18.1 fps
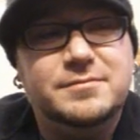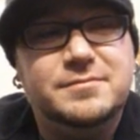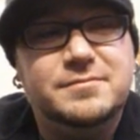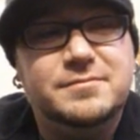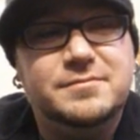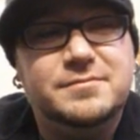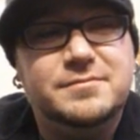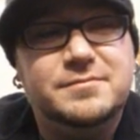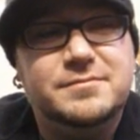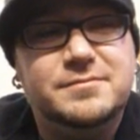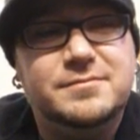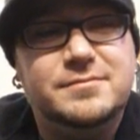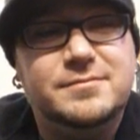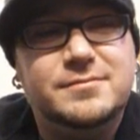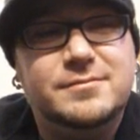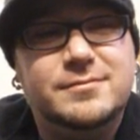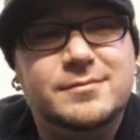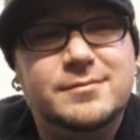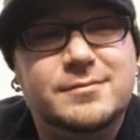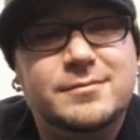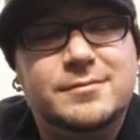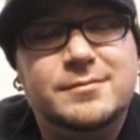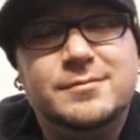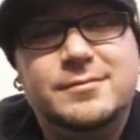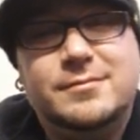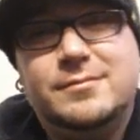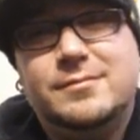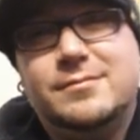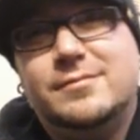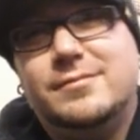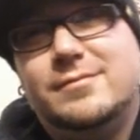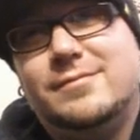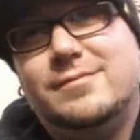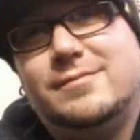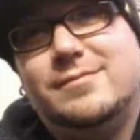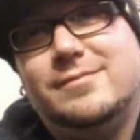
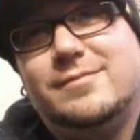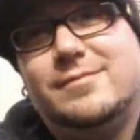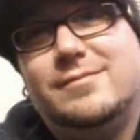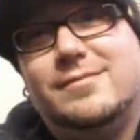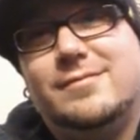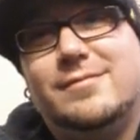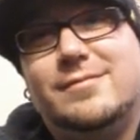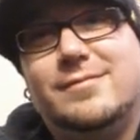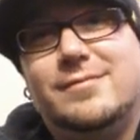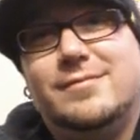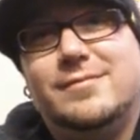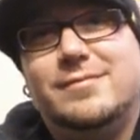No one is speaking in this clip.